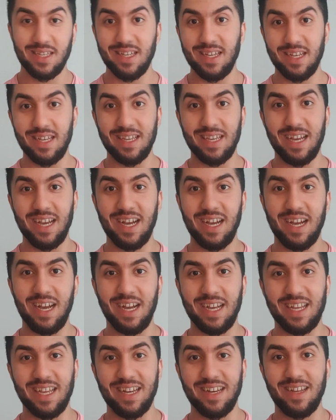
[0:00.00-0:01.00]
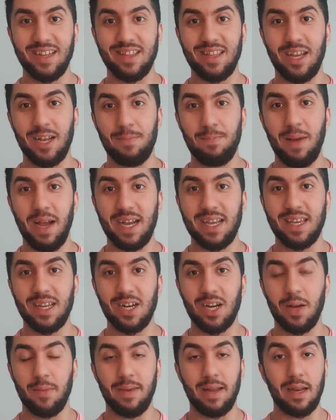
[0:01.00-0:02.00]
yeah, I cannot back it up.